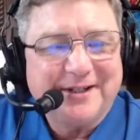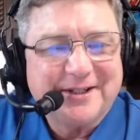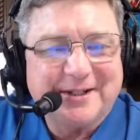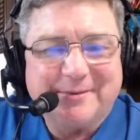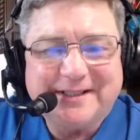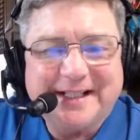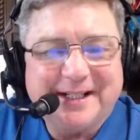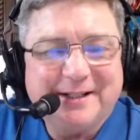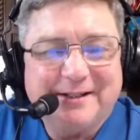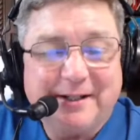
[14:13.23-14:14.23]
something like
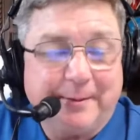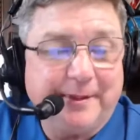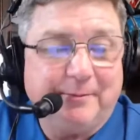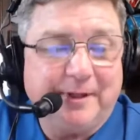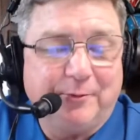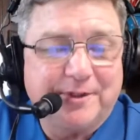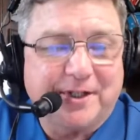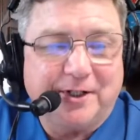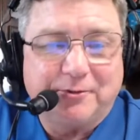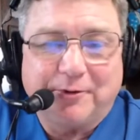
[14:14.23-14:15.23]
that. I mean, it was
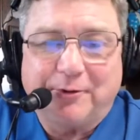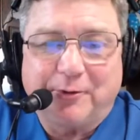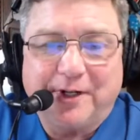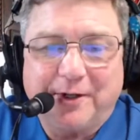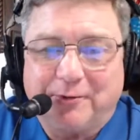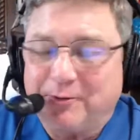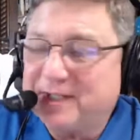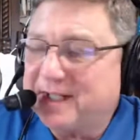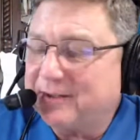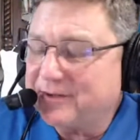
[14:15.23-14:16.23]
130
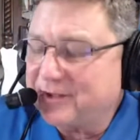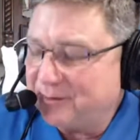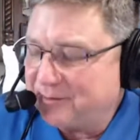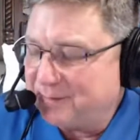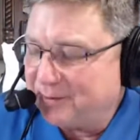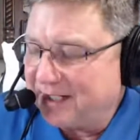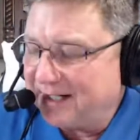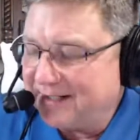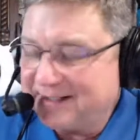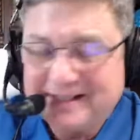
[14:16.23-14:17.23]
degrees out, so it was pretty
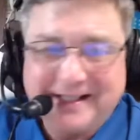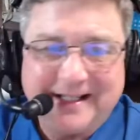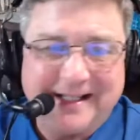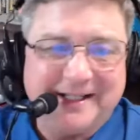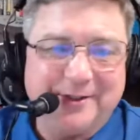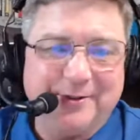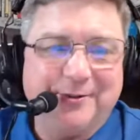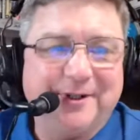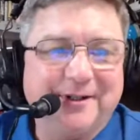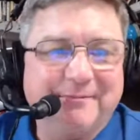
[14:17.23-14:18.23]
hot. And I
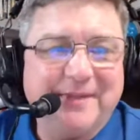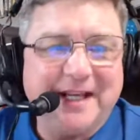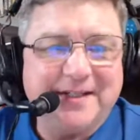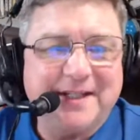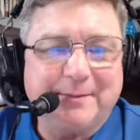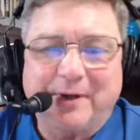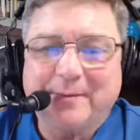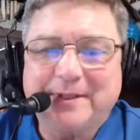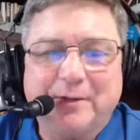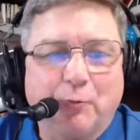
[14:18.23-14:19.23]
know the AC
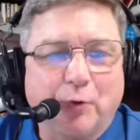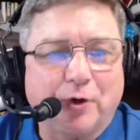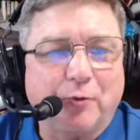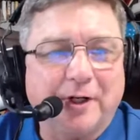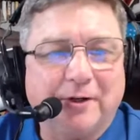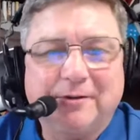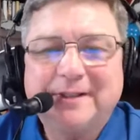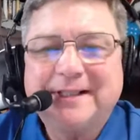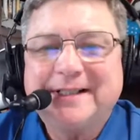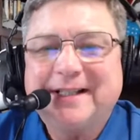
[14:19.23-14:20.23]
probably didn't work well
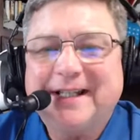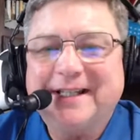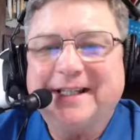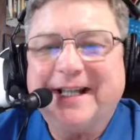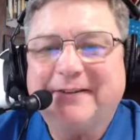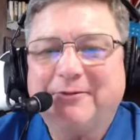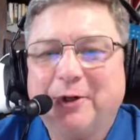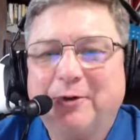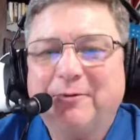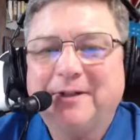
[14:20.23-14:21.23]
in the
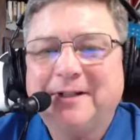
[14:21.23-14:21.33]
Navajo.